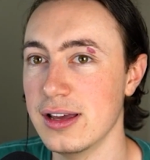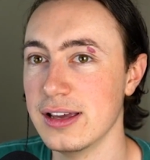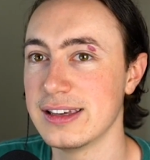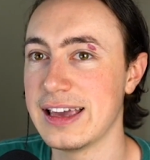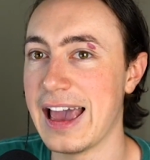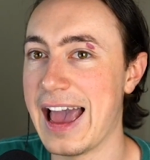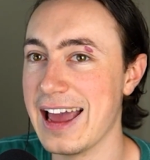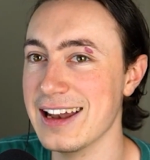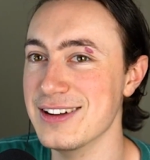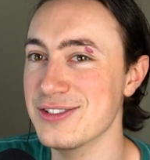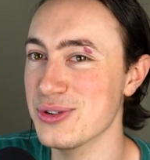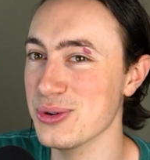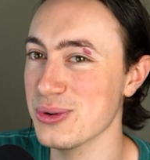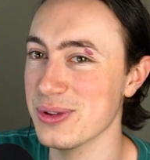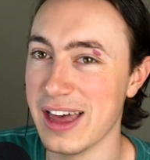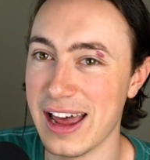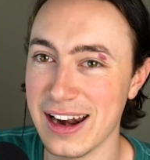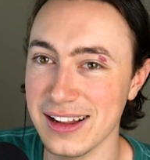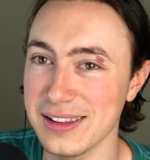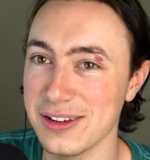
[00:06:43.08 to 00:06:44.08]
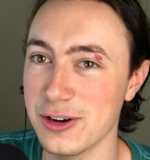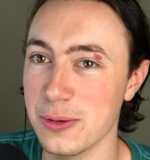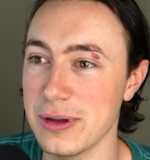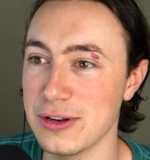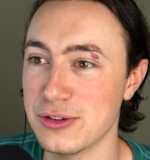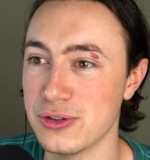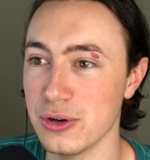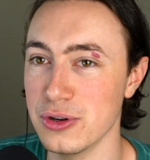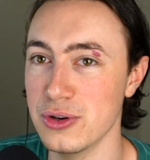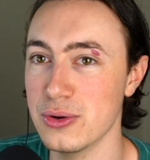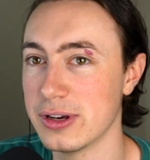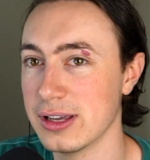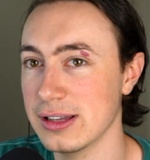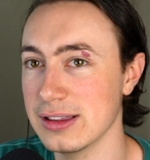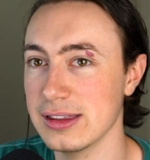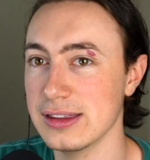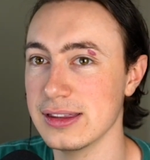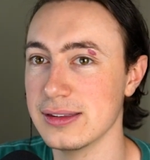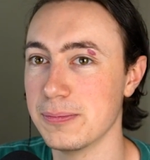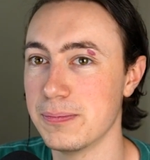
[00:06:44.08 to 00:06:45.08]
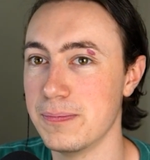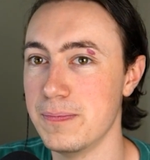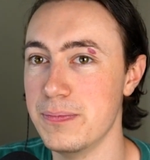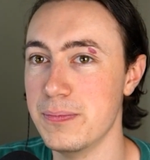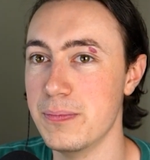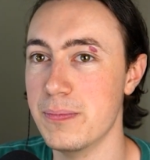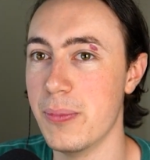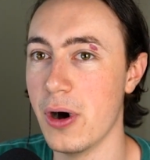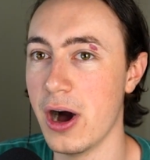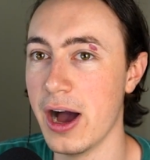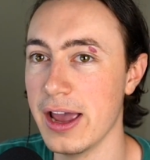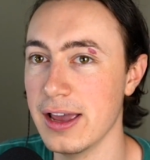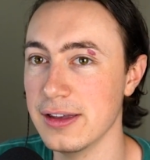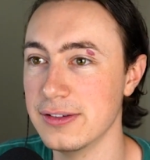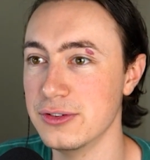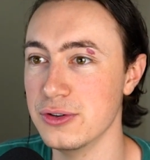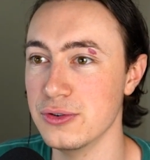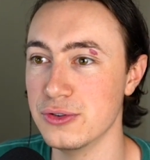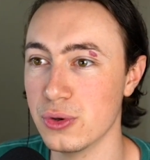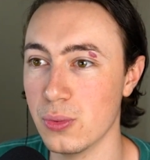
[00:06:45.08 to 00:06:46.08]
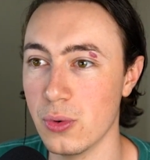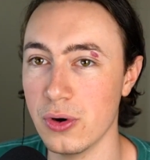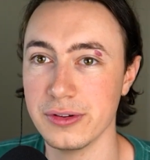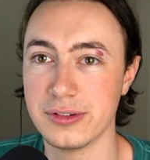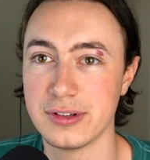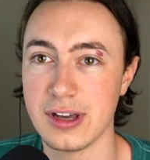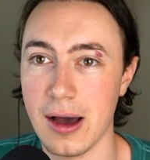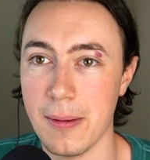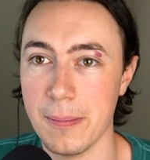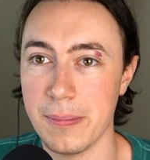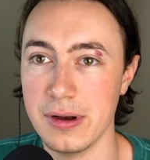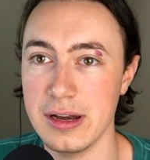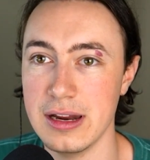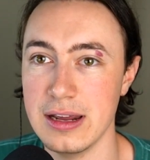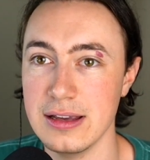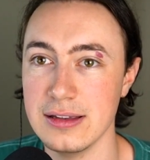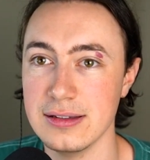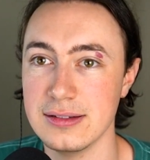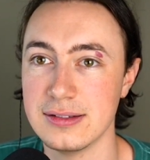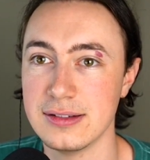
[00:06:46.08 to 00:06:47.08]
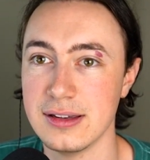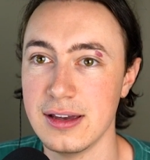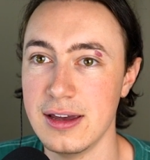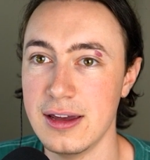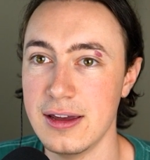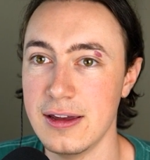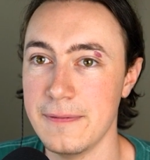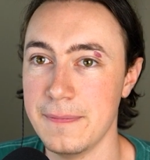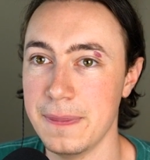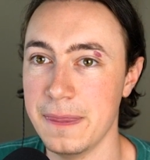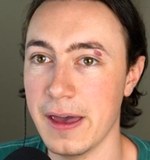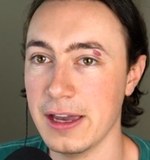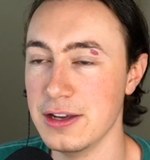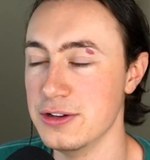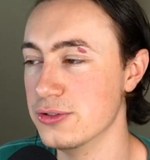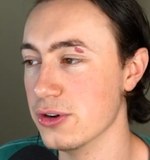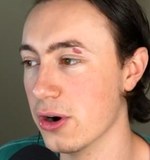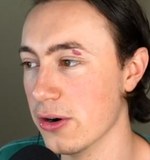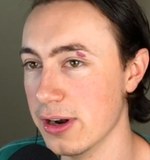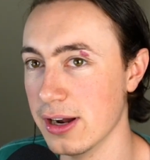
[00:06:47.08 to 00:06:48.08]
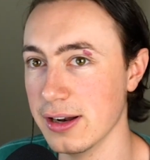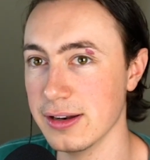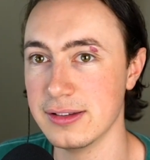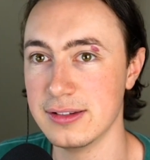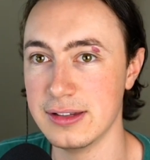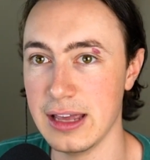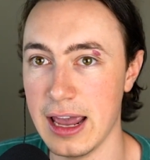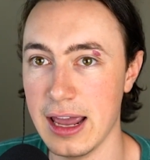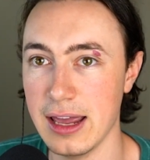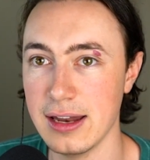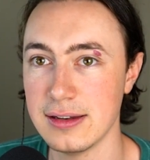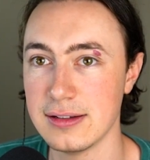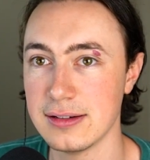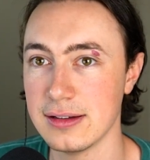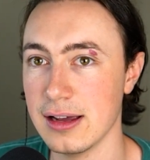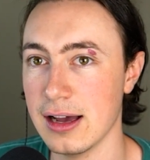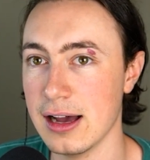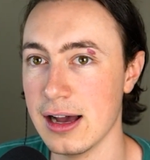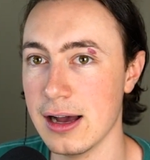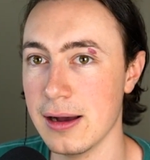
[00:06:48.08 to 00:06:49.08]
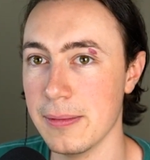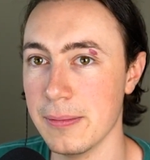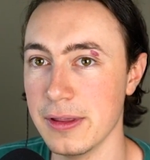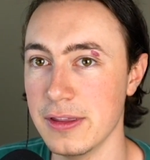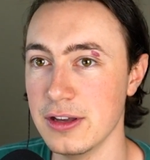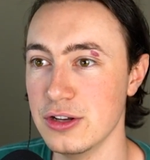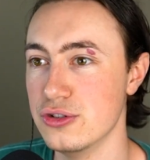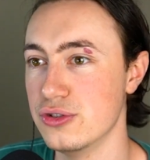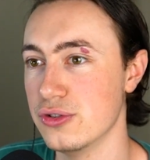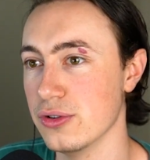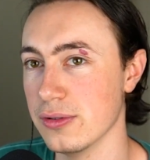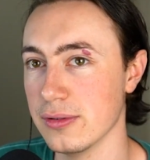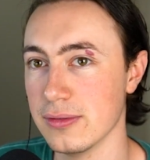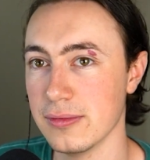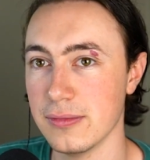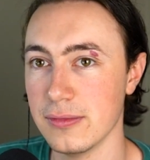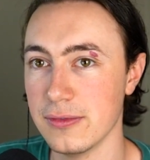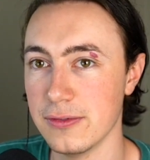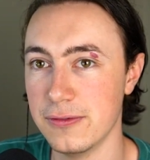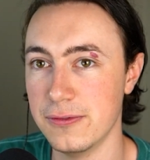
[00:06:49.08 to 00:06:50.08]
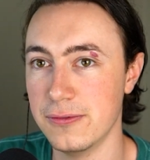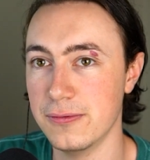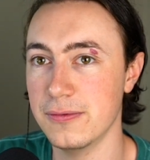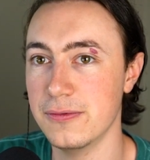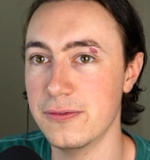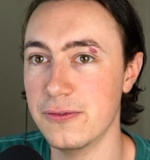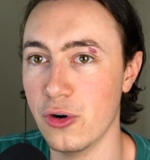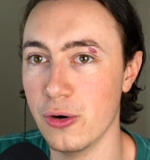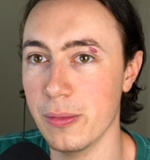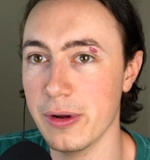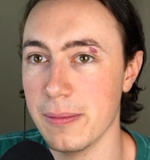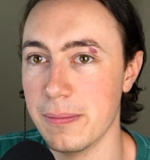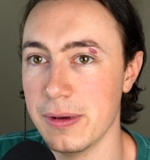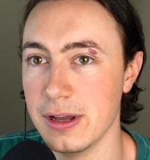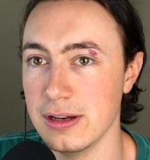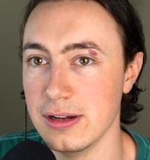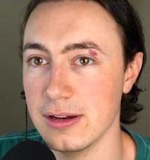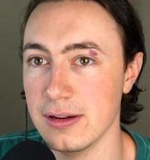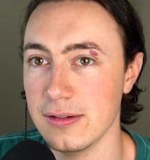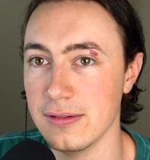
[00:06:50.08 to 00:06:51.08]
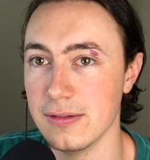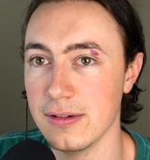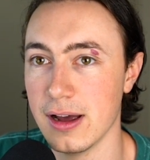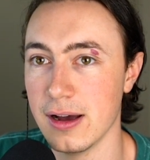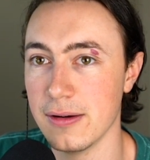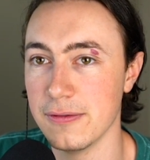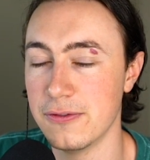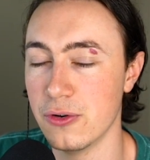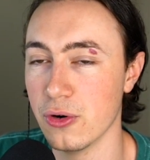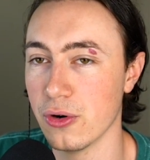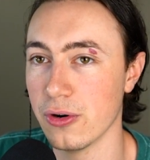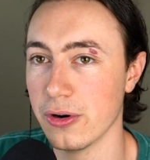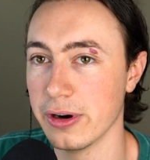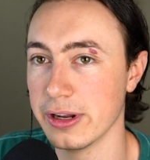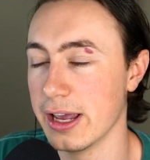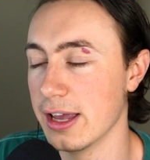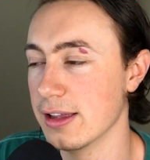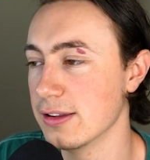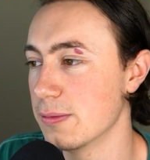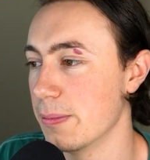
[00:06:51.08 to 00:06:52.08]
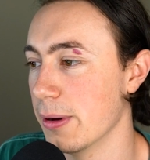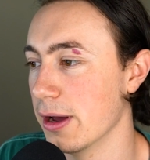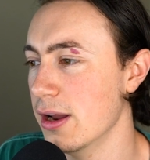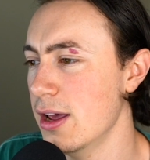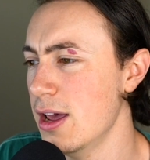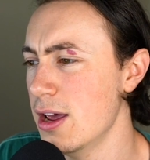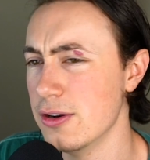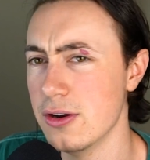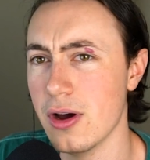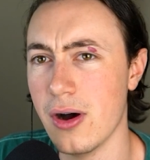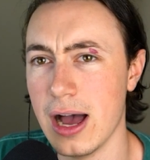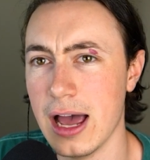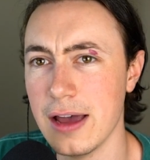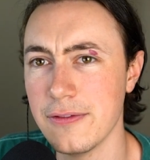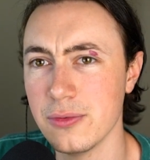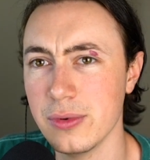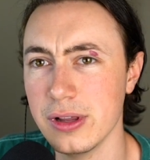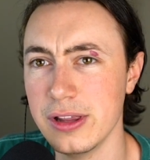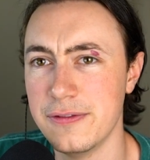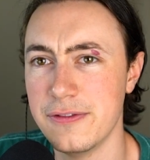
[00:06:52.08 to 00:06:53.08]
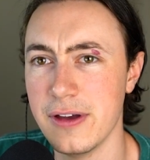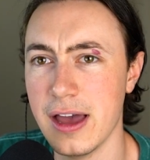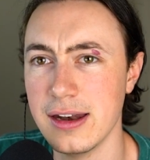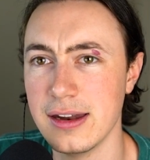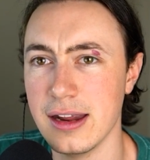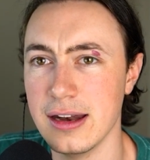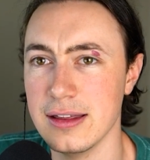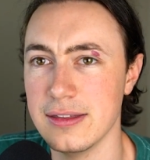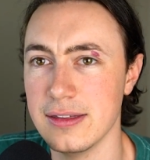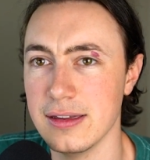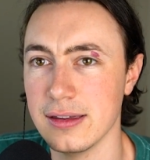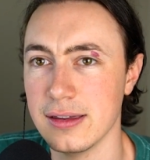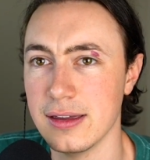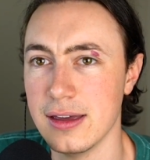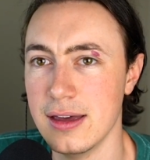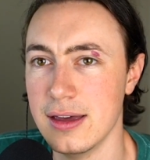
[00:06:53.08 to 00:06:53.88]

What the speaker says: can do that a little bit to you. It can bias you towards companies that you don't understand and that you shouldn't form an opinion for or against. But no, I haven't really found anything